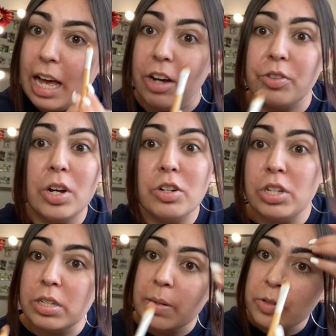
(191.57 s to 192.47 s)
I'll grow
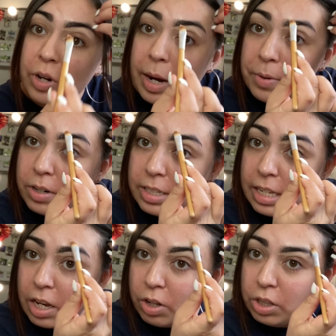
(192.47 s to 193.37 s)
2 subscribers
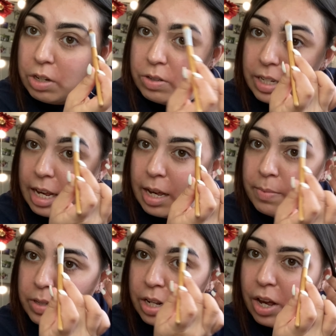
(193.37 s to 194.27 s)
and I'll lose
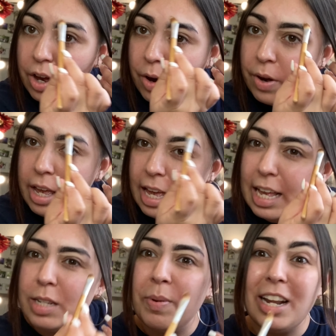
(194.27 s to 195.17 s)
them. So
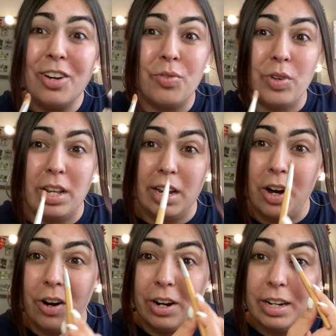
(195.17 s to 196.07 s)
it's been like really
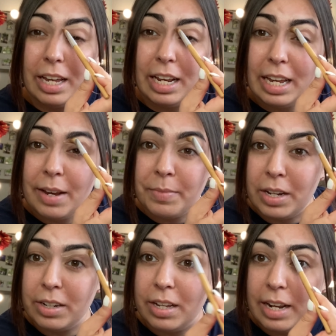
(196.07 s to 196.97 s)
hard lately. I'm
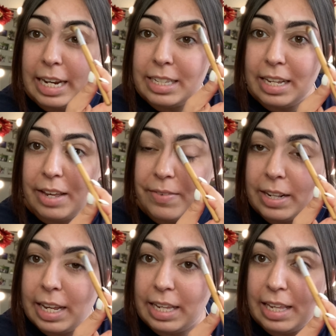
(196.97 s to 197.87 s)
not gonna lie, to
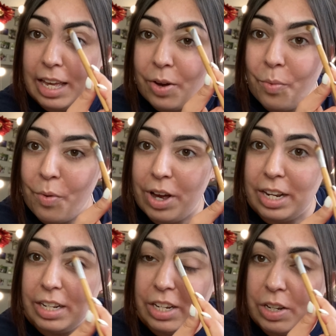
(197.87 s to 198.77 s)
even like get
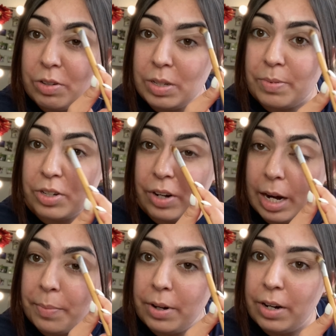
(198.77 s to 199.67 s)
1 new
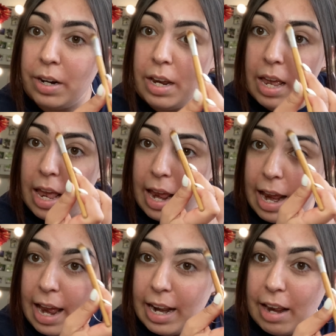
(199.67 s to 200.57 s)
subscriber.
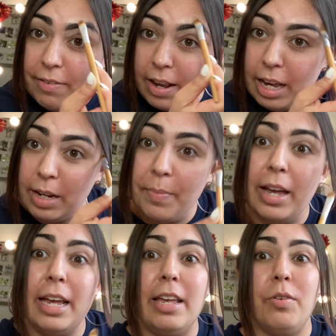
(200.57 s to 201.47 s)
And I feel like
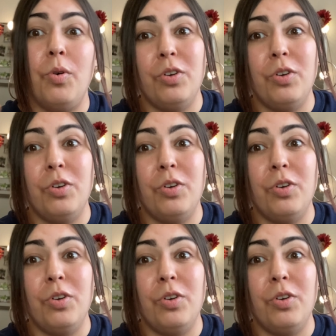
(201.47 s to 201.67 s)
my